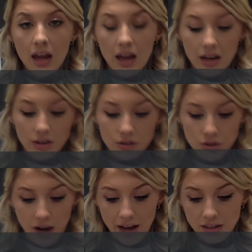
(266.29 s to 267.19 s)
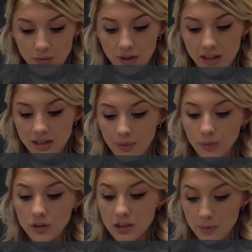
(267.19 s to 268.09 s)
In contrast, when the
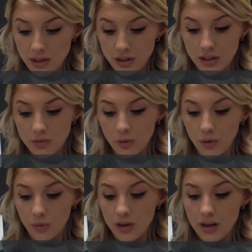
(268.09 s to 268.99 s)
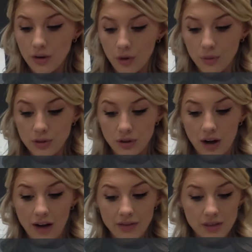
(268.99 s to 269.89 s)
assembled species were
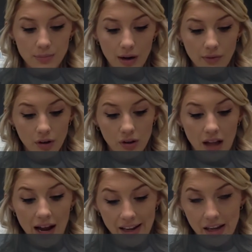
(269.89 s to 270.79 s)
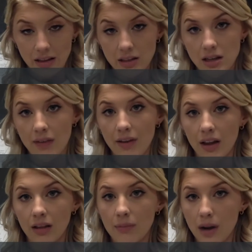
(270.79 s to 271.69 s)
re-chromatographed in buffer lacking the
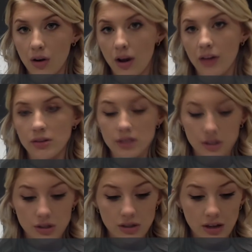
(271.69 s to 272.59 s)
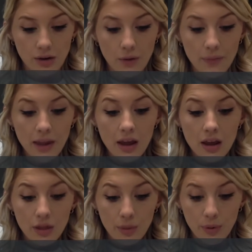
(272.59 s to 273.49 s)
divalent metal ions, such as nickel,
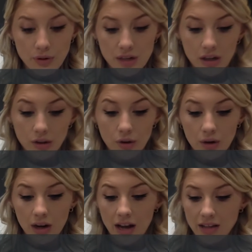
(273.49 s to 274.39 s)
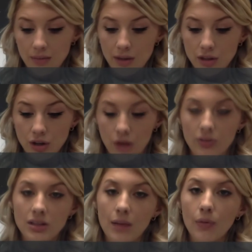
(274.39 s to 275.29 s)
the protein eluted as a mixture of
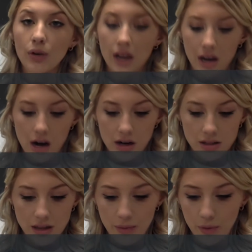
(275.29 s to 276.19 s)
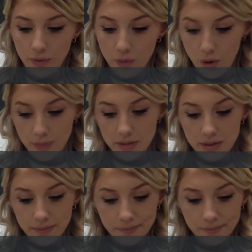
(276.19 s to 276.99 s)
assembled and unassembled forms.